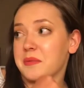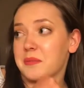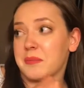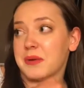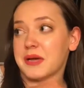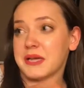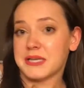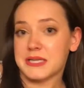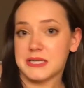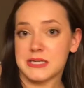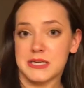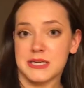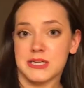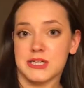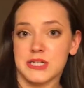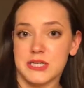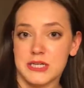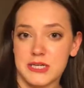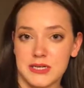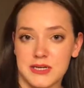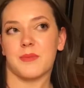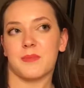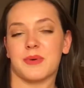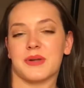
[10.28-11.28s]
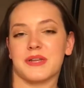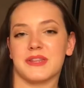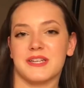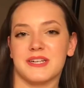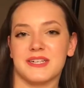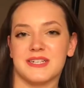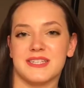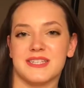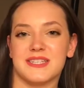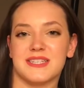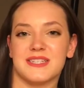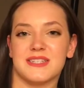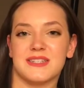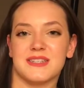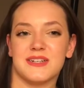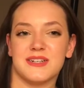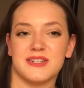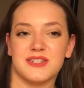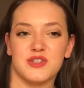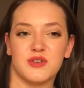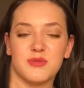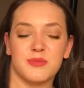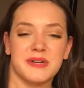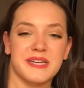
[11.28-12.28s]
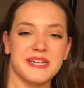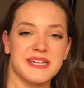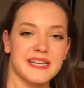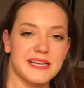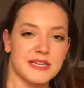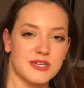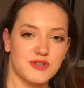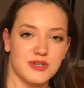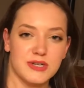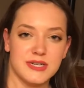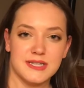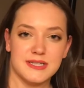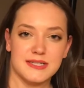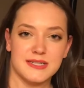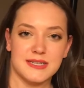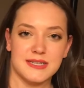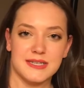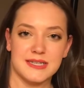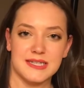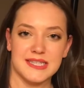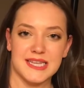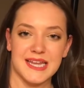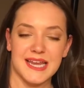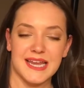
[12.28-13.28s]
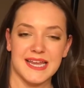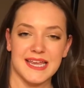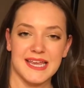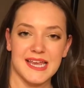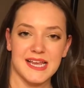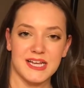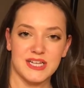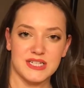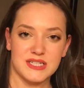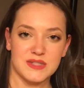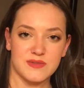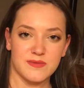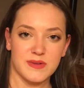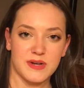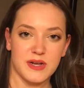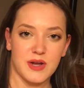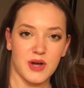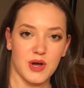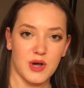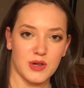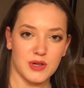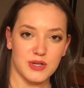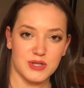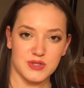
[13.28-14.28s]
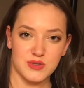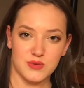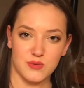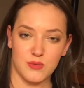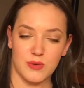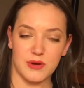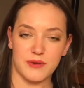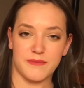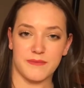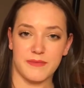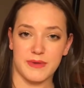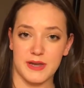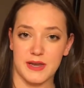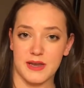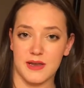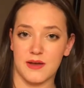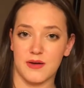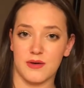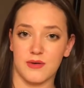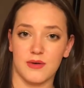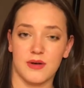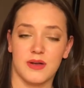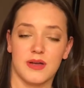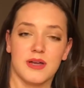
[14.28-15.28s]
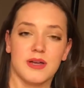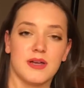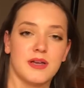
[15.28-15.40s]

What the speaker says: my condition. But there's so many intricacies that I can't just fit it all into one video.